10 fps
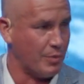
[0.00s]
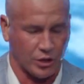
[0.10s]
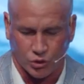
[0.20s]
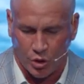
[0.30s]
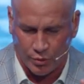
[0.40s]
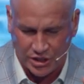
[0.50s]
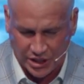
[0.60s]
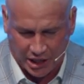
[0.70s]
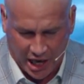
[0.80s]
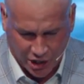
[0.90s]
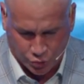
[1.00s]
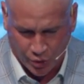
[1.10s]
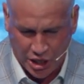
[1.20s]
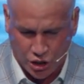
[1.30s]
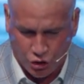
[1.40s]
Because what we said last
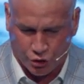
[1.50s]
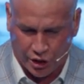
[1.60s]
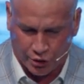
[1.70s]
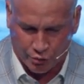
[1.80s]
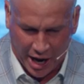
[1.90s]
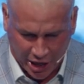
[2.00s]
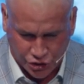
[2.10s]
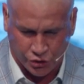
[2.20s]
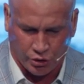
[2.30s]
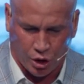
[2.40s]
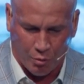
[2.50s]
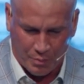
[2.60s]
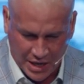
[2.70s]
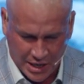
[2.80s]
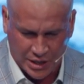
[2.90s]
week, your irrational
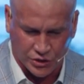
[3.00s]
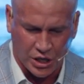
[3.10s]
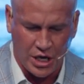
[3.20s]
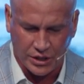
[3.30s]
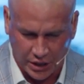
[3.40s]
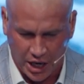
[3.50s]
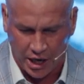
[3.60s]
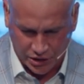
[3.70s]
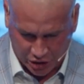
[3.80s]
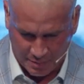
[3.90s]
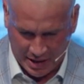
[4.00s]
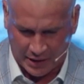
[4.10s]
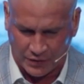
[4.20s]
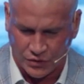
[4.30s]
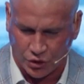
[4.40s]
obedience to God's
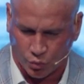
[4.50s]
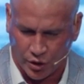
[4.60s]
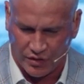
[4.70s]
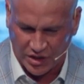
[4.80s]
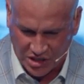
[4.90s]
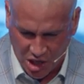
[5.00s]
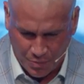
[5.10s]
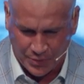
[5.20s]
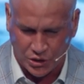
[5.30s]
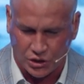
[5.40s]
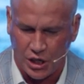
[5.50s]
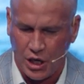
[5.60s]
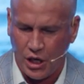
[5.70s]
commands is one of the deepest